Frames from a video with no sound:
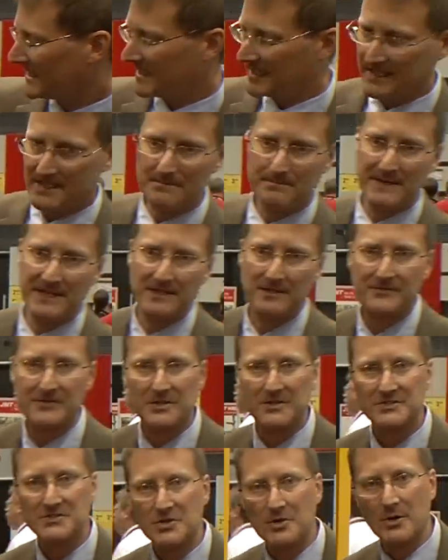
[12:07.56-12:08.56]
in a bin of
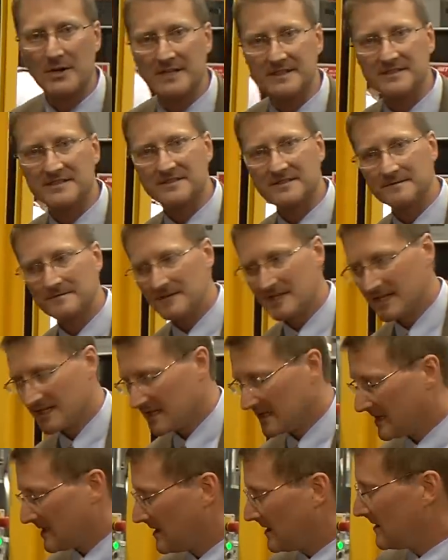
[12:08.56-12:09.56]
your choice.
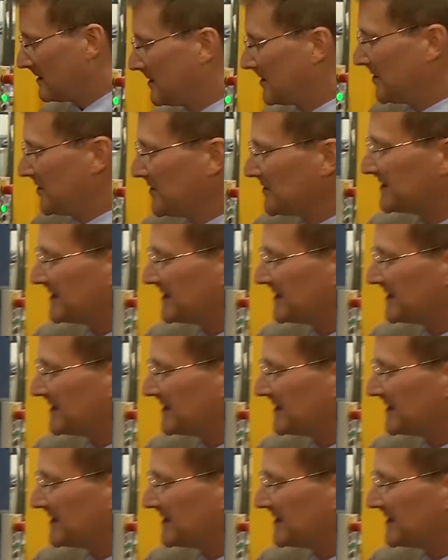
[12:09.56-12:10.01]
You